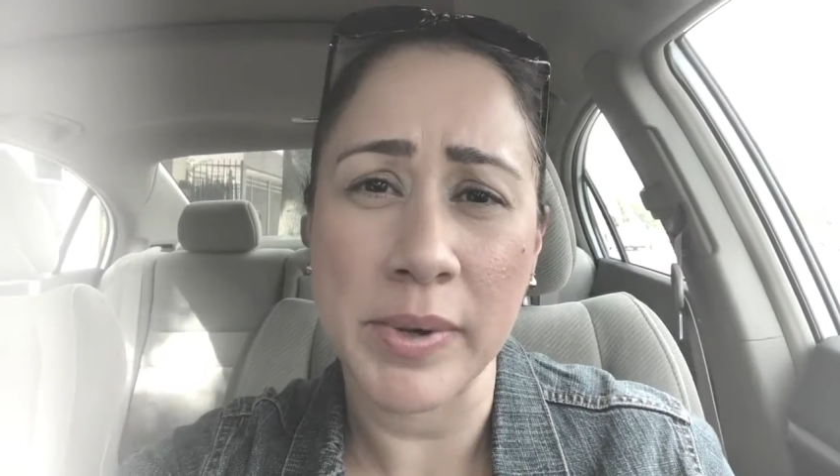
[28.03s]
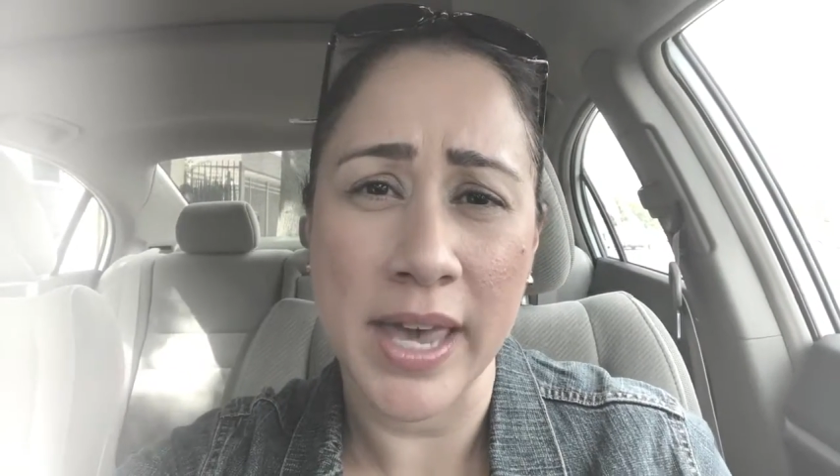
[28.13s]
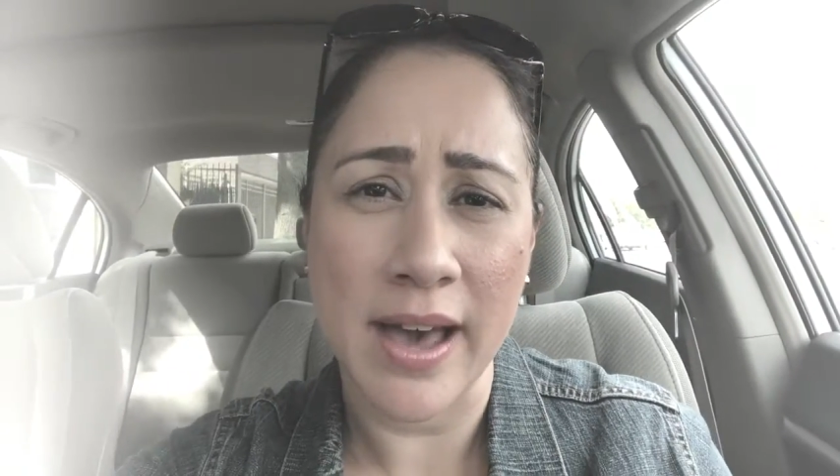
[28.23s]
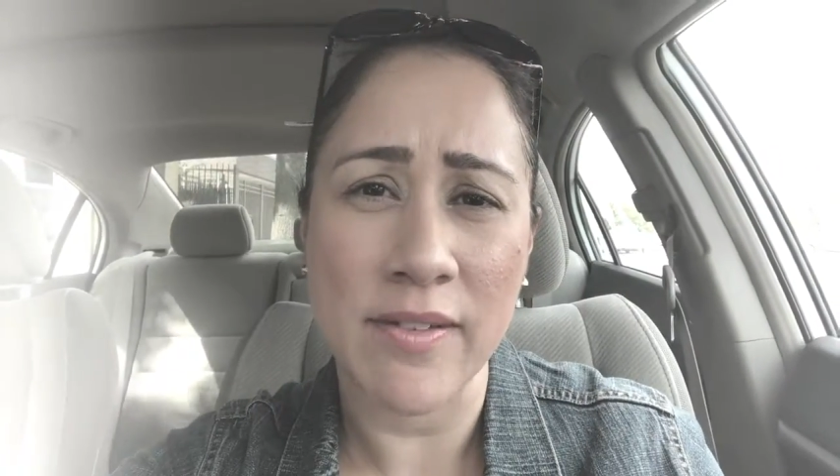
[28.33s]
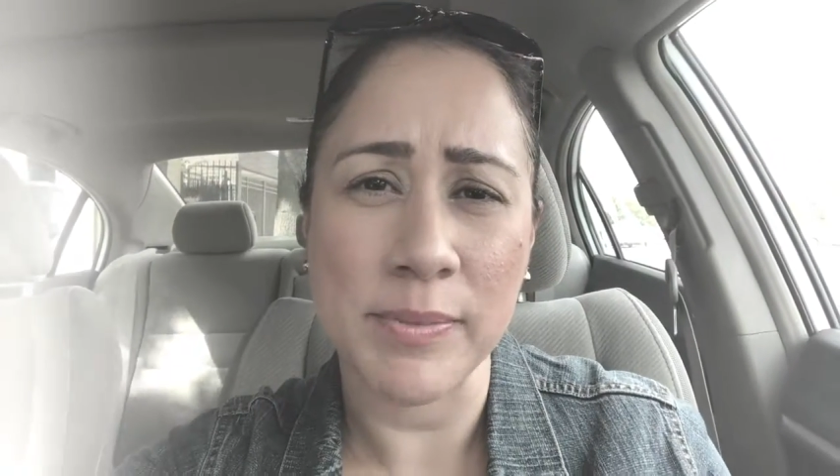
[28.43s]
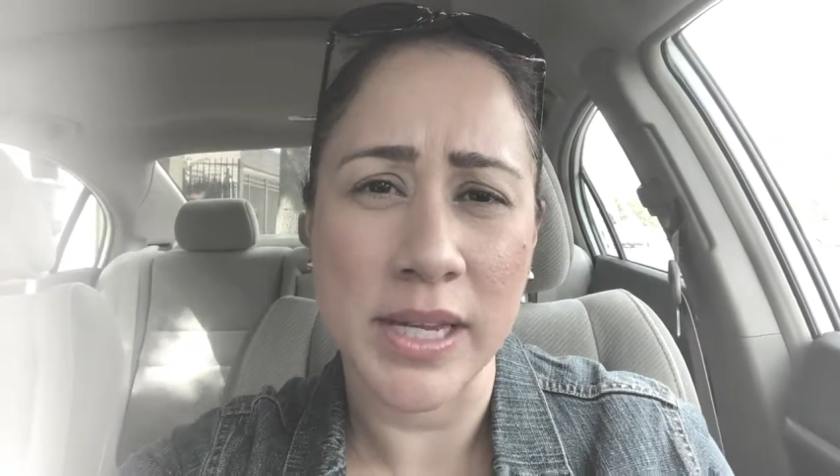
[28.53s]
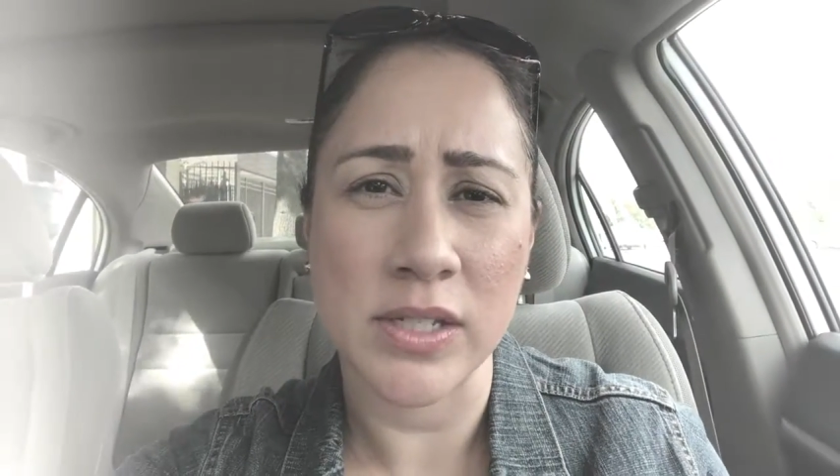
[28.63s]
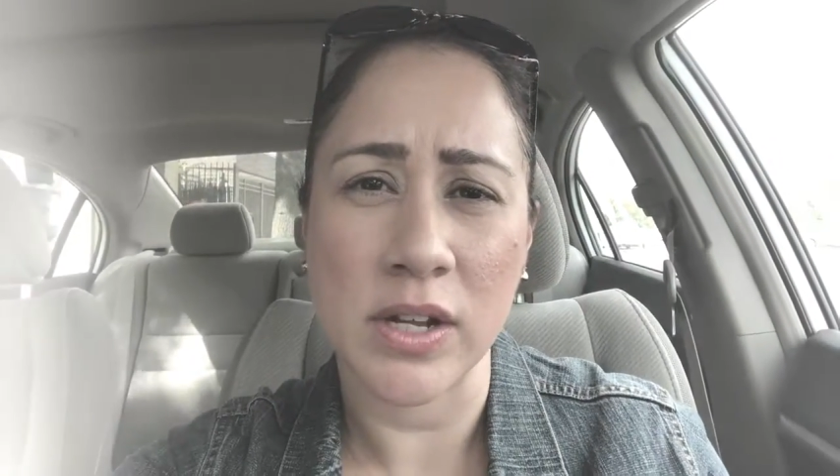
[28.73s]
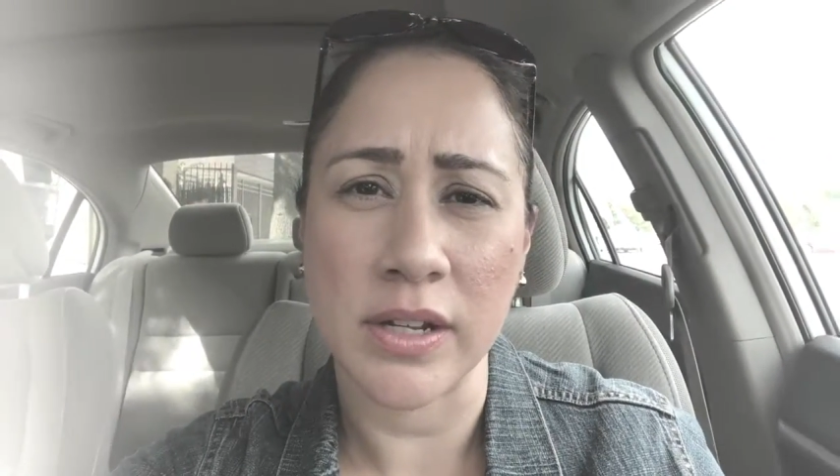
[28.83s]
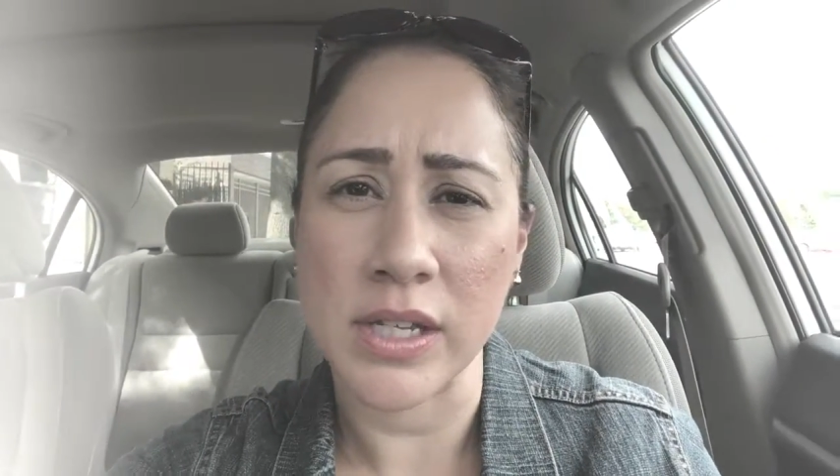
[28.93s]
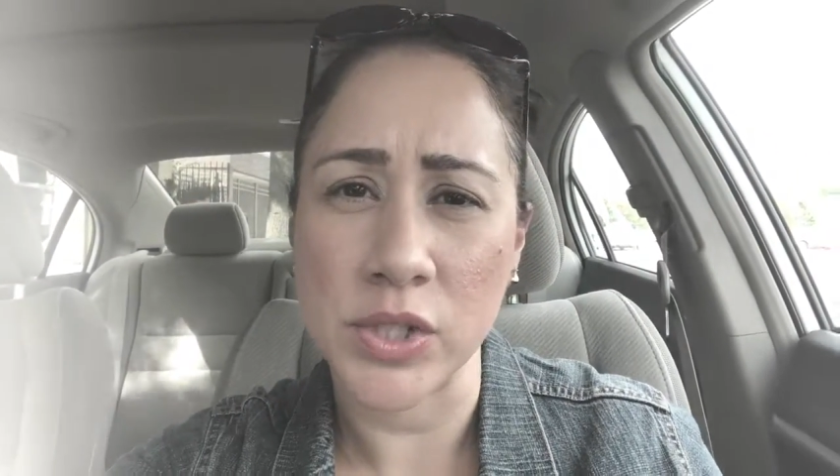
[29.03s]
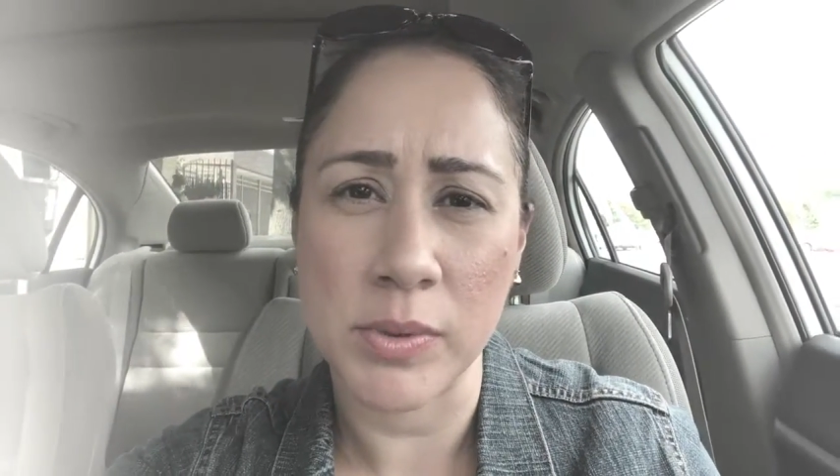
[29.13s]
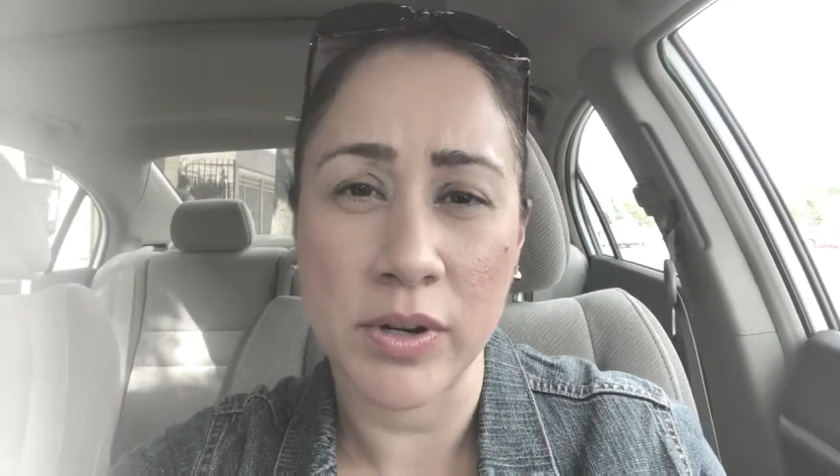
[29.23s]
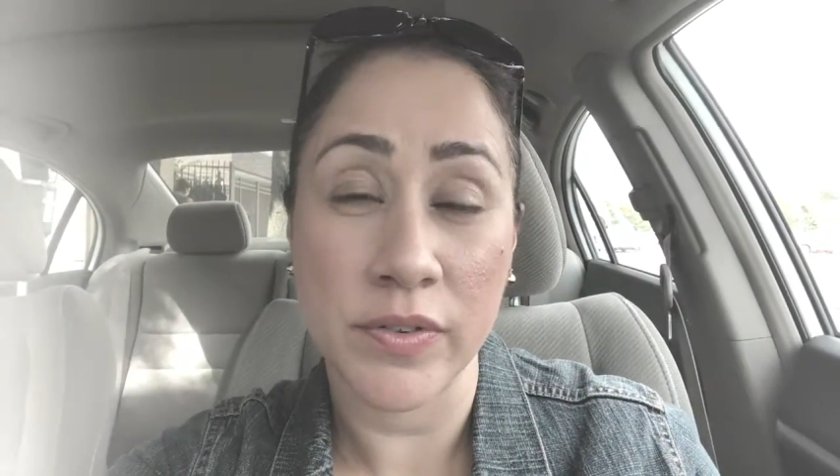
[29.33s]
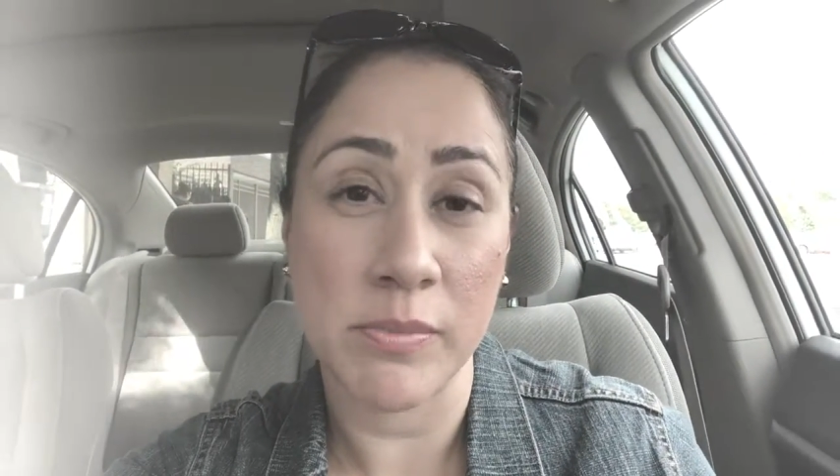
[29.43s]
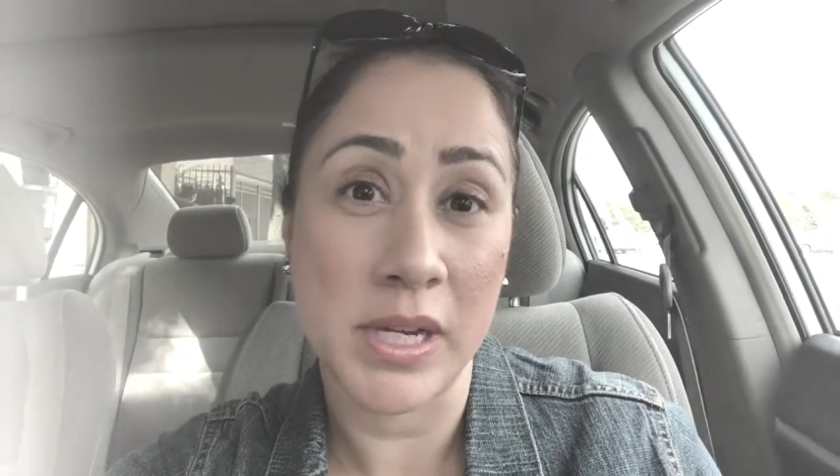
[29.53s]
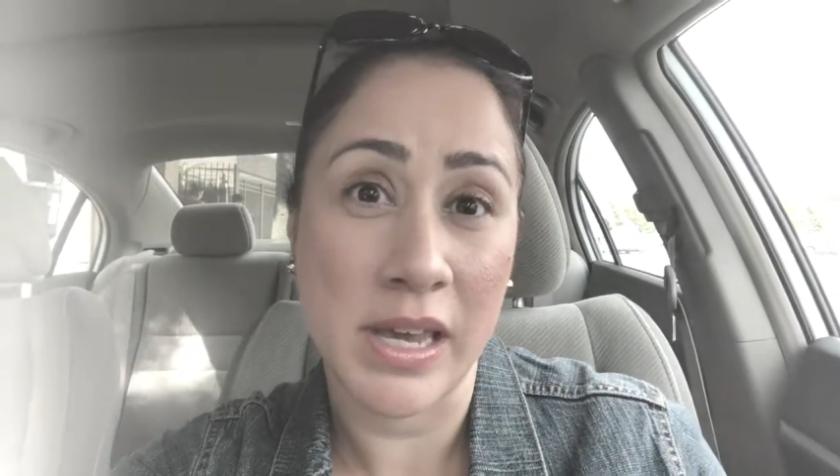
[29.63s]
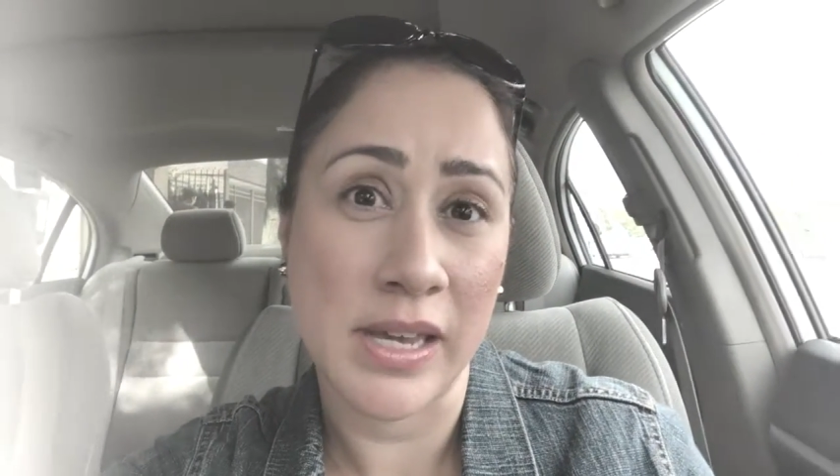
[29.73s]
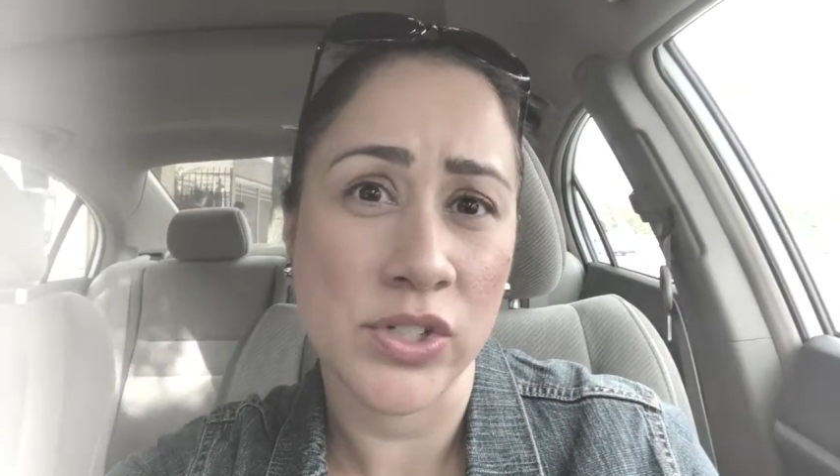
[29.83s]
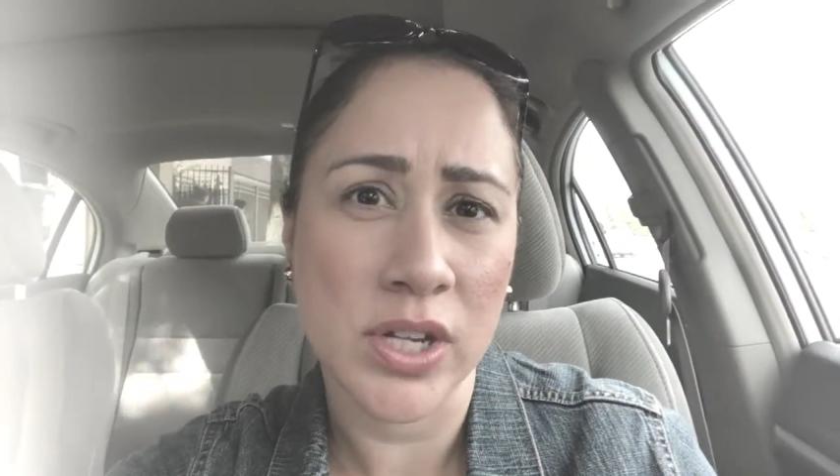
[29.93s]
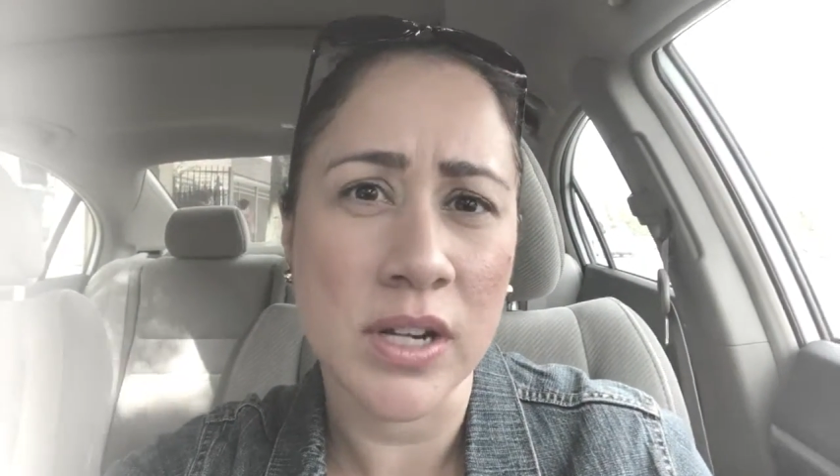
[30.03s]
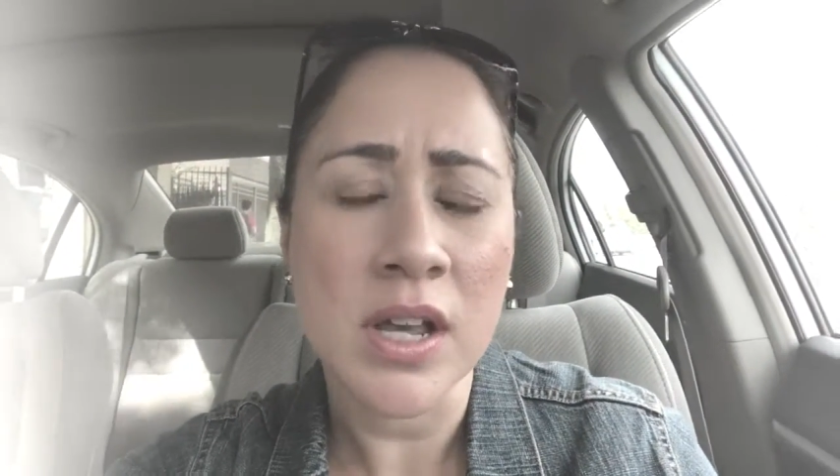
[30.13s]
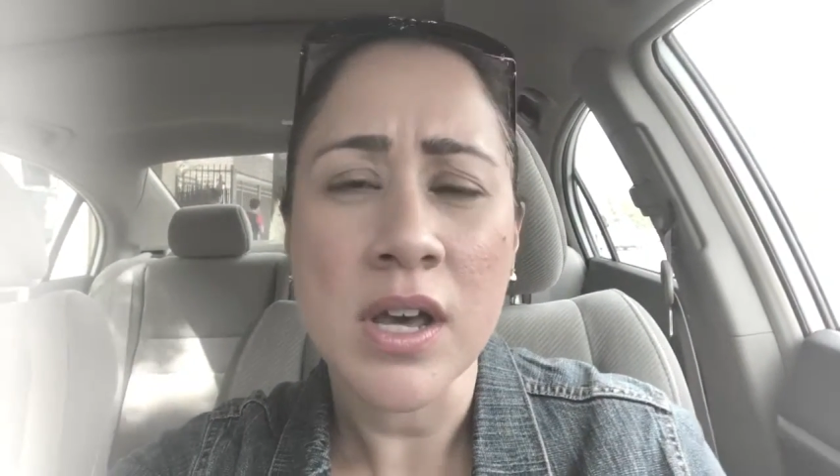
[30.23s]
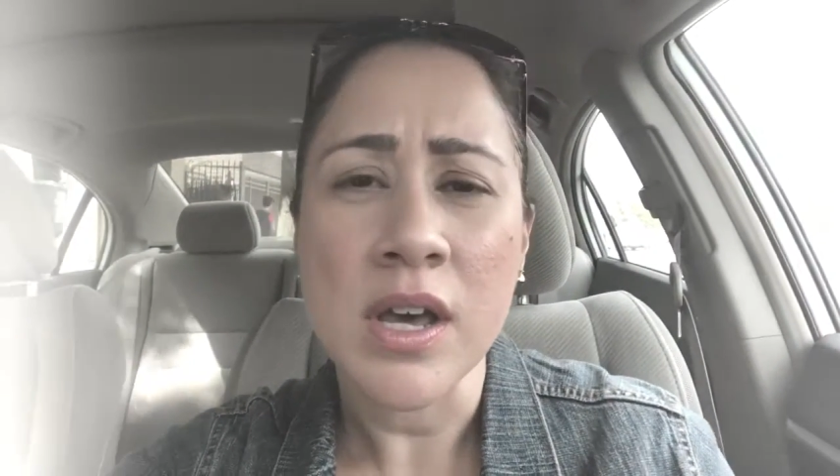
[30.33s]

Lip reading: we have based on each mode of communication.